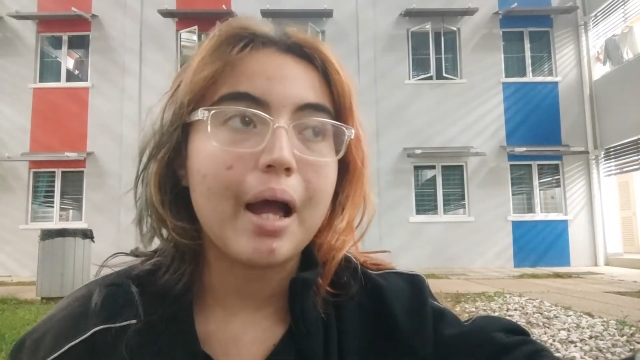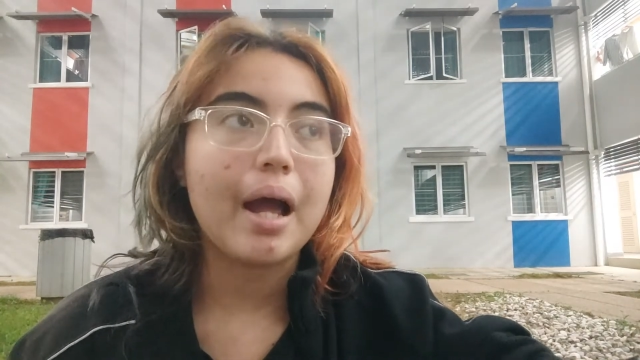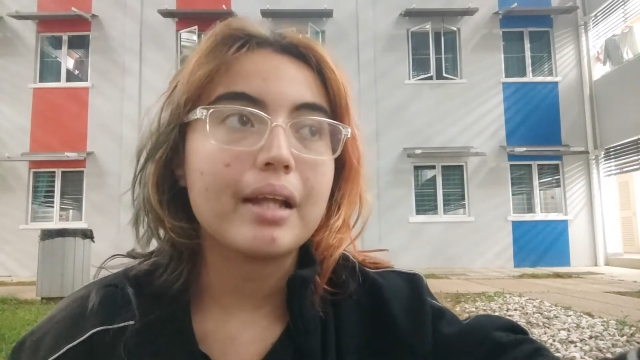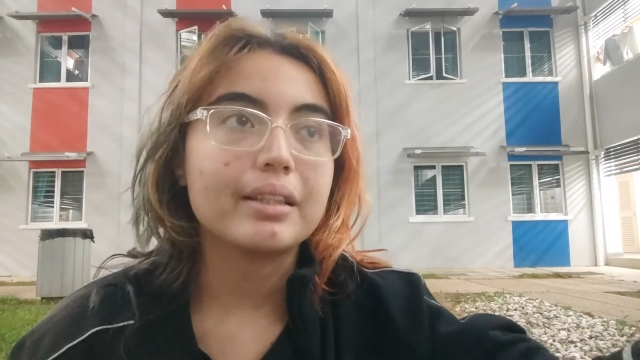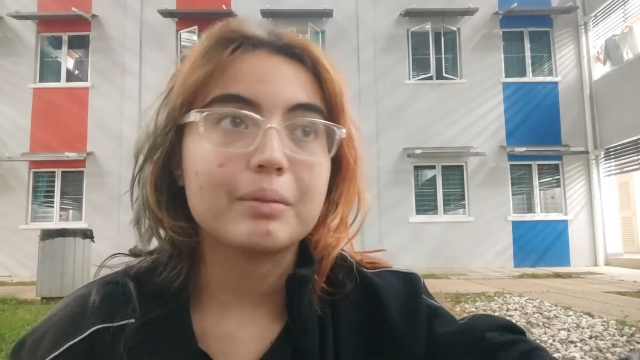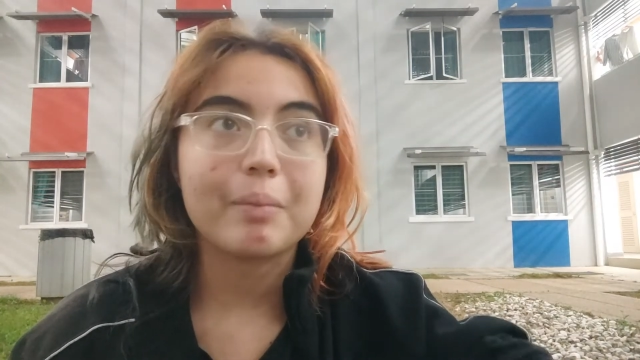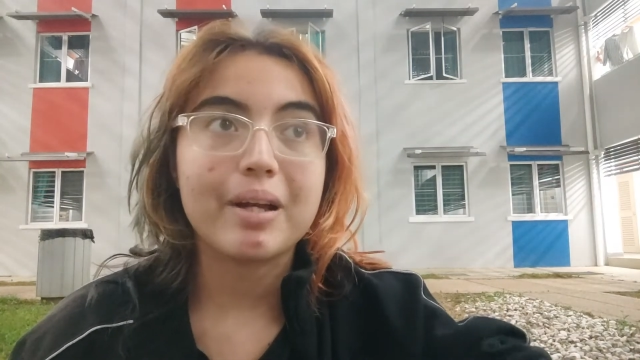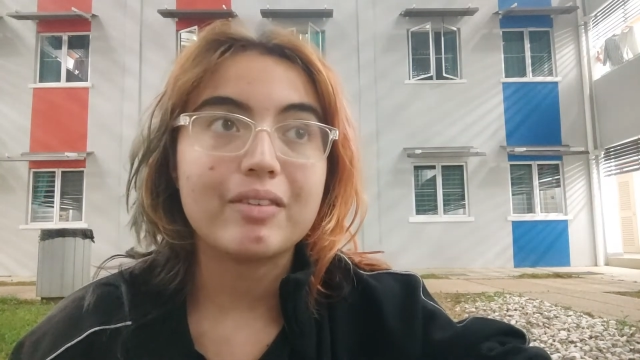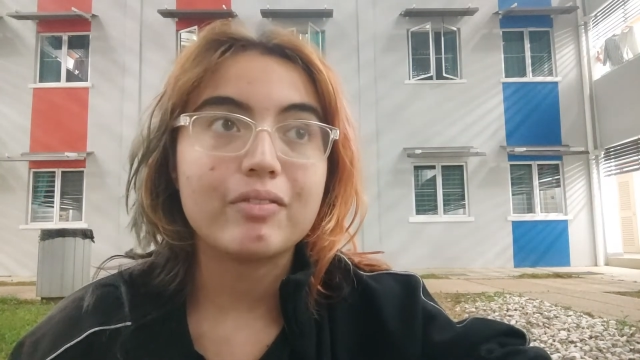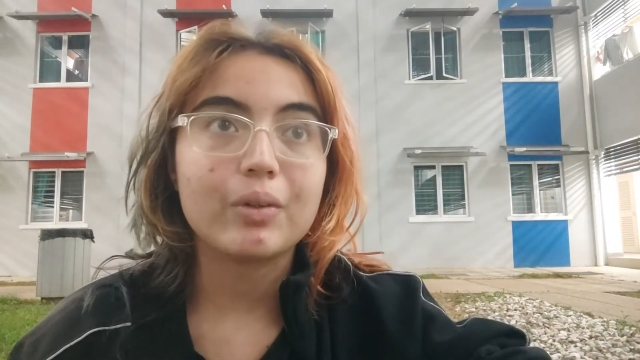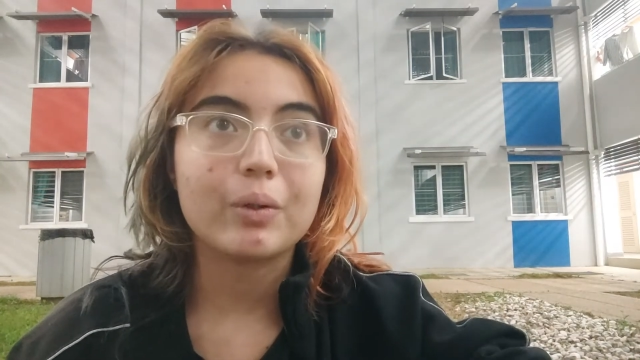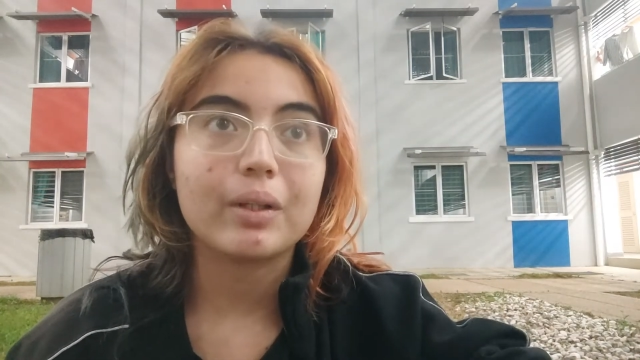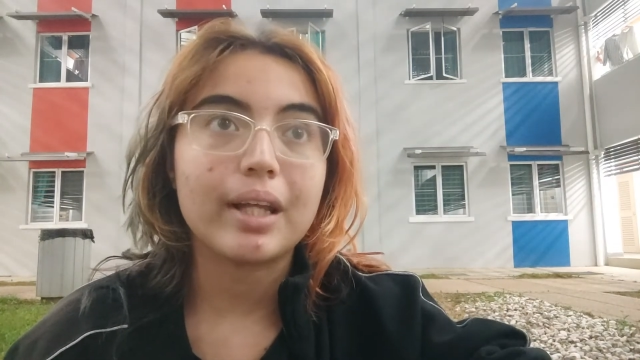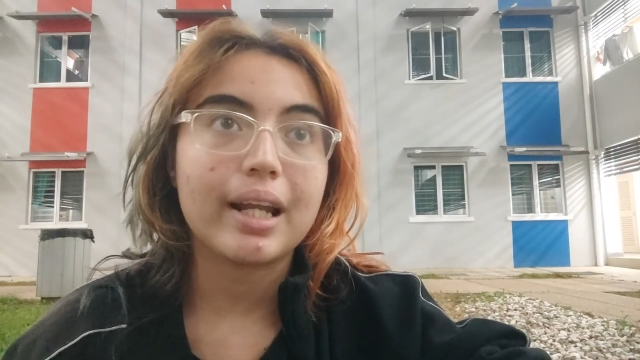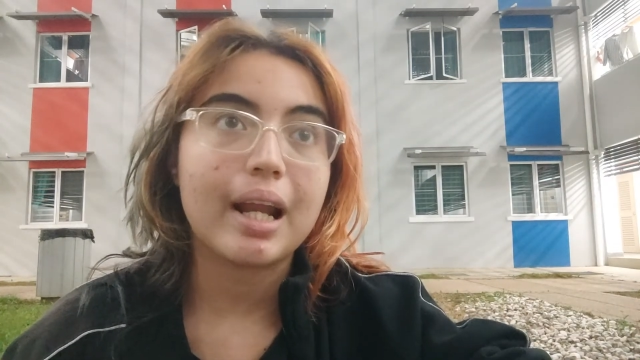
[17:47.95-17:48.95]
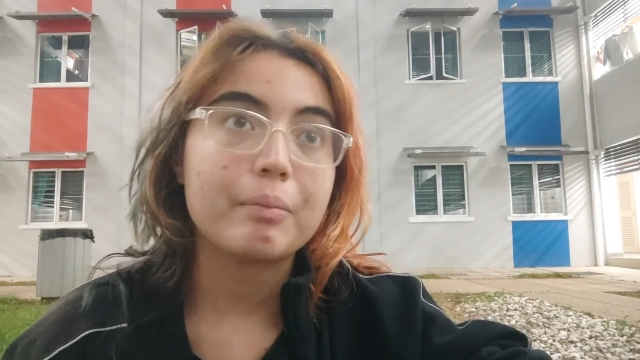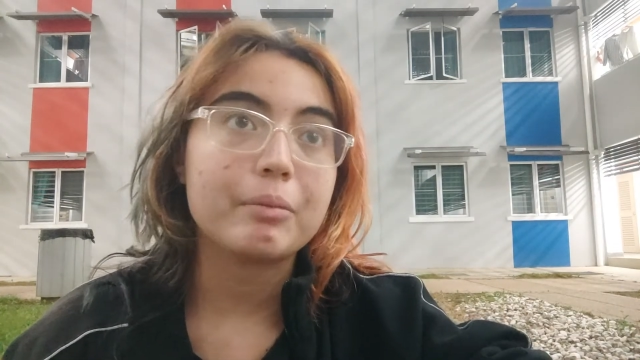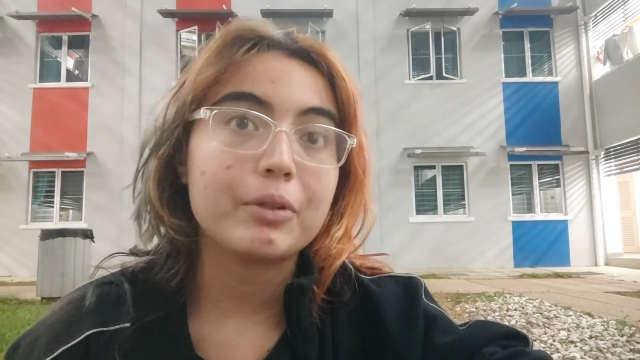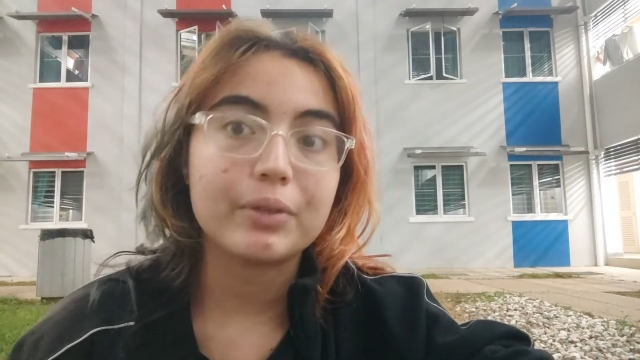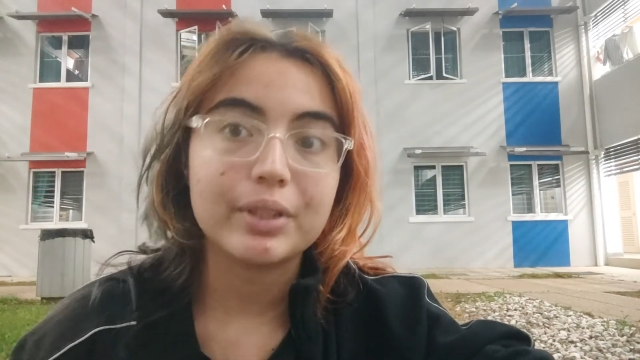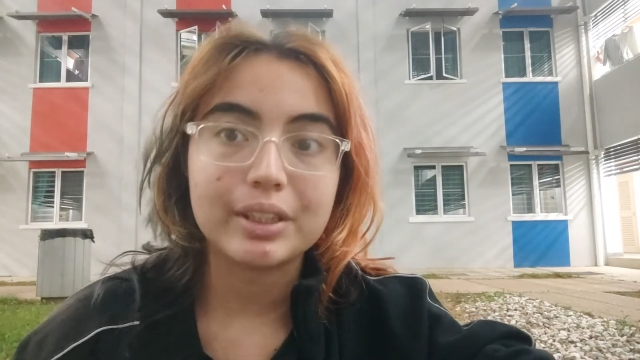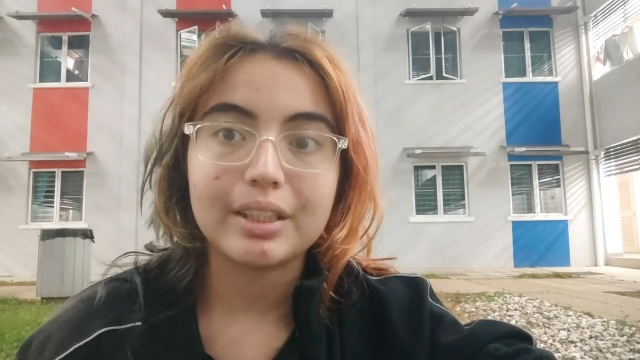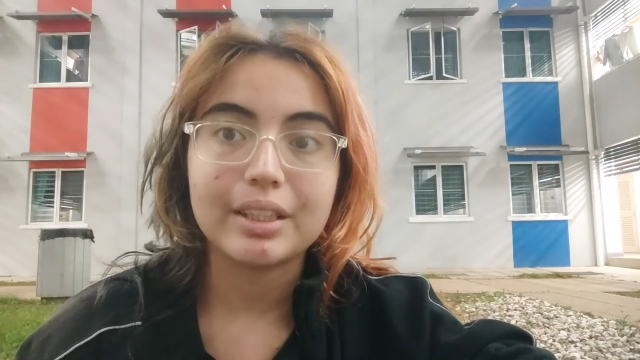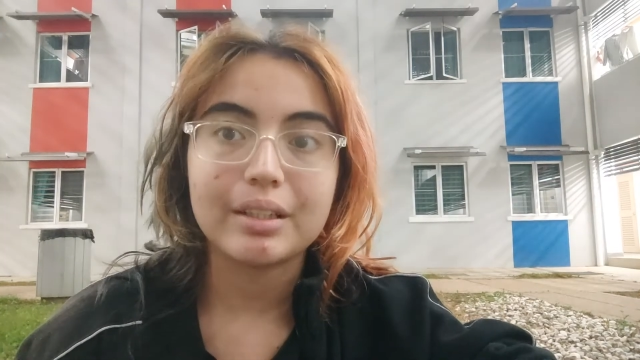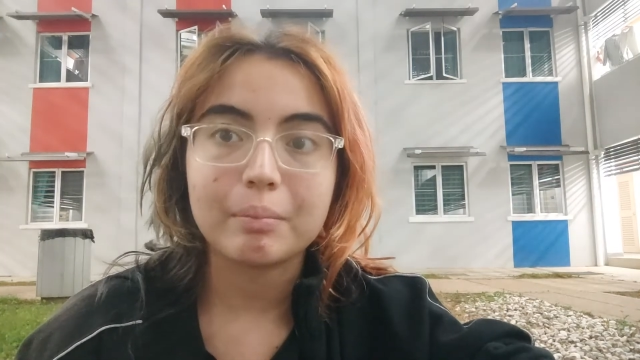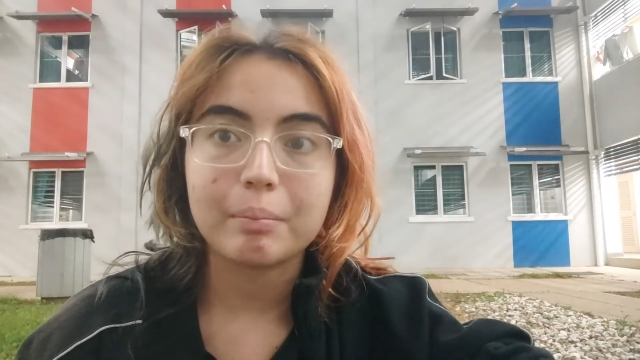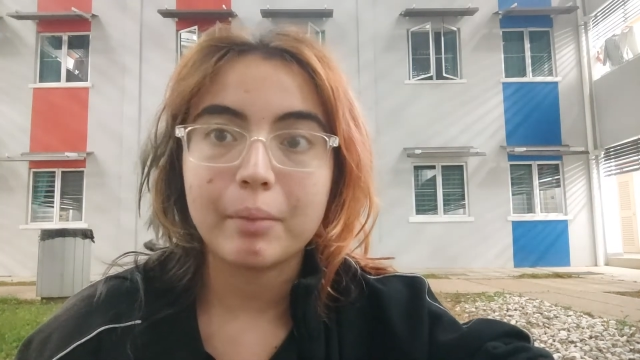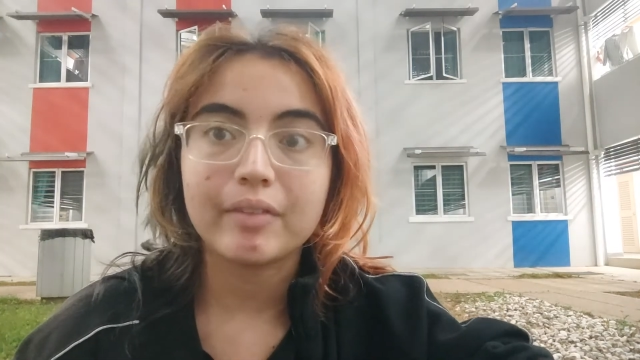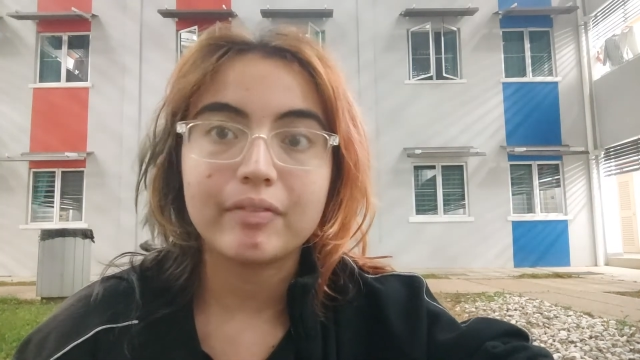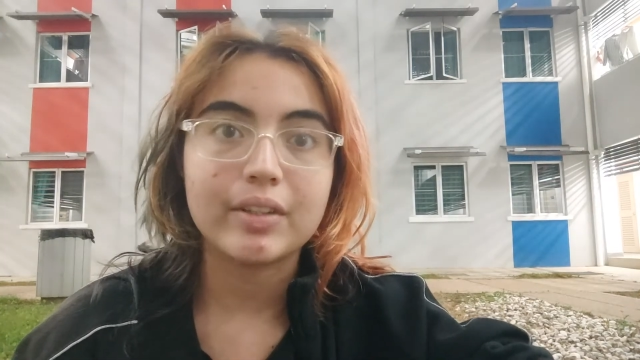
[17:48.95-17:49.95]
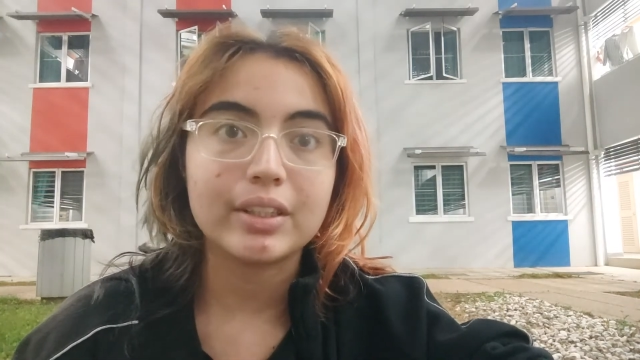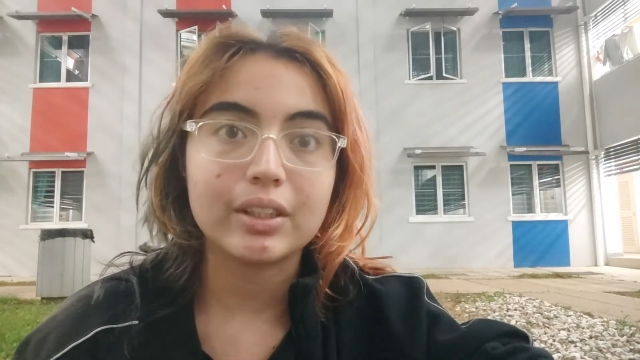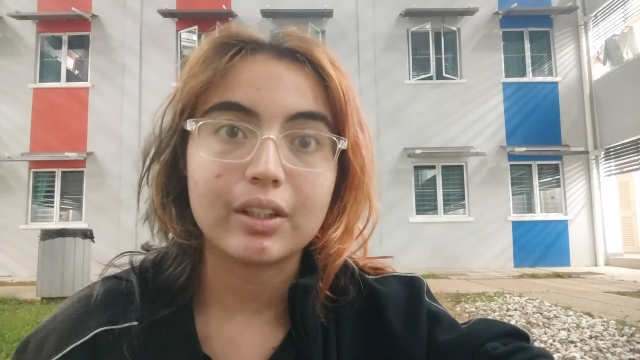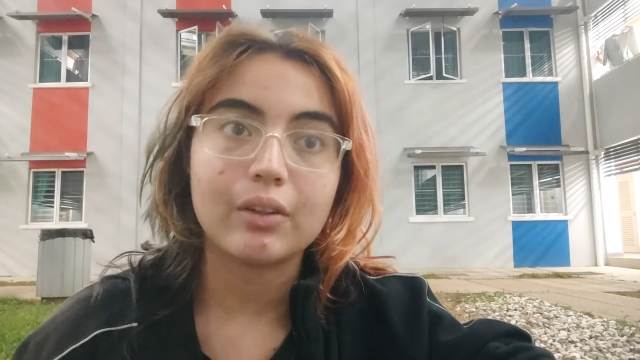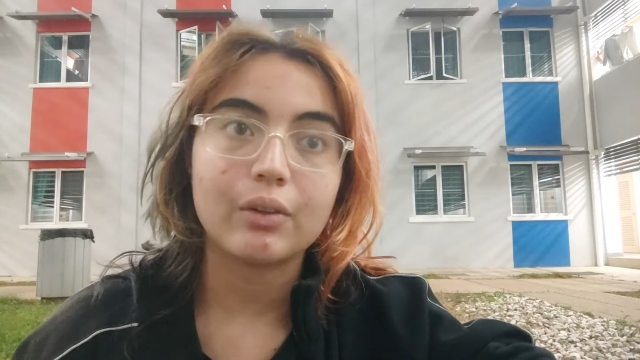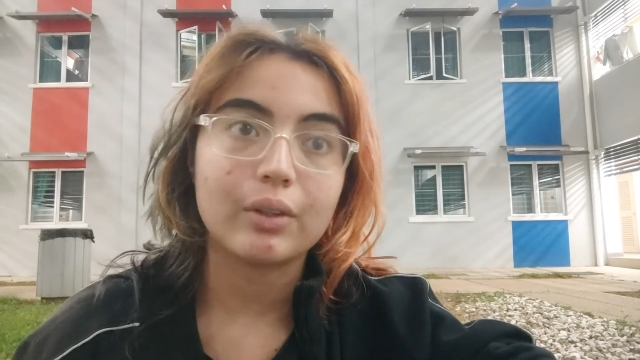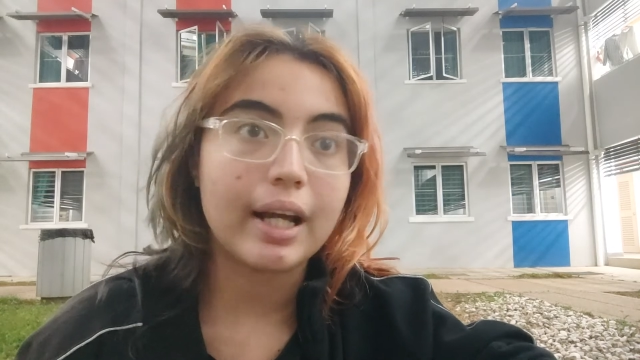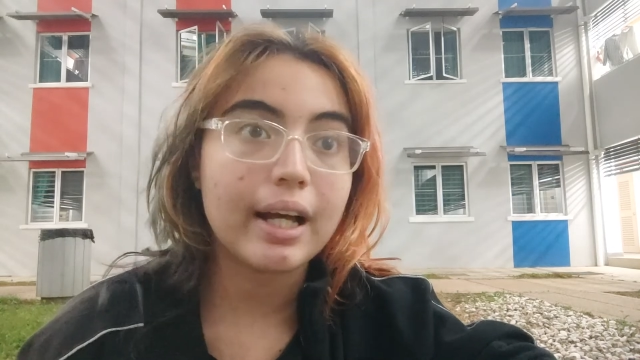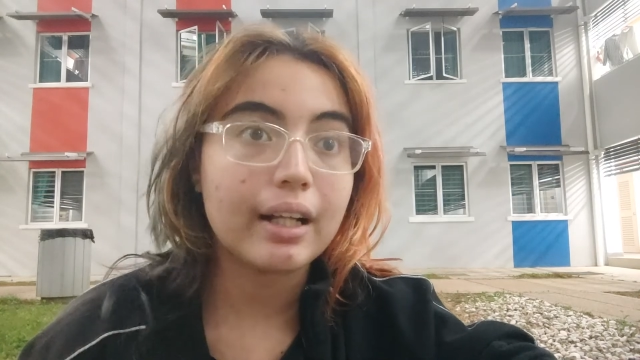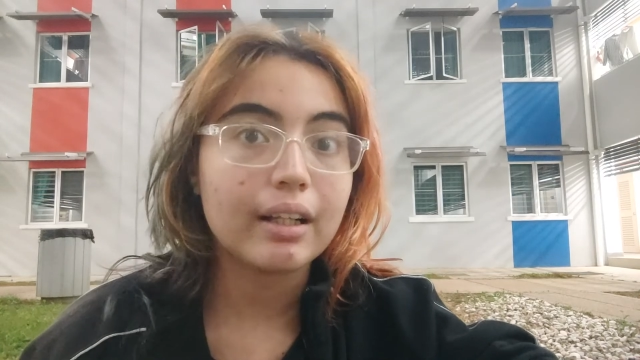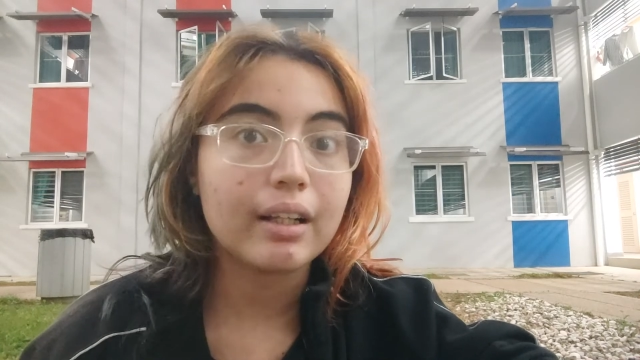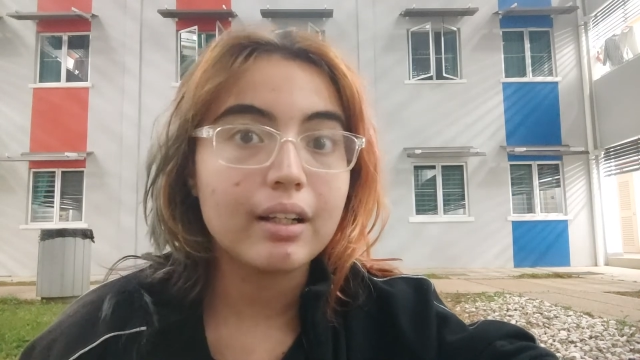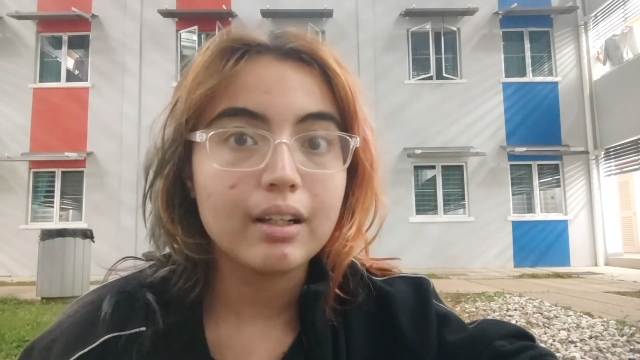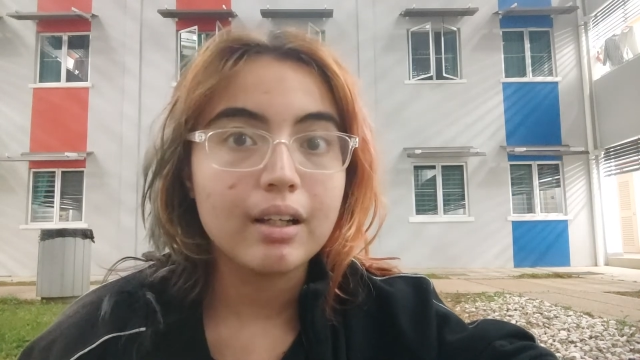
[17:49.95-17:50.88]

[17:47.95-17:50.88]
It's my fault, and I'm the reason my friends are gonna go to hell.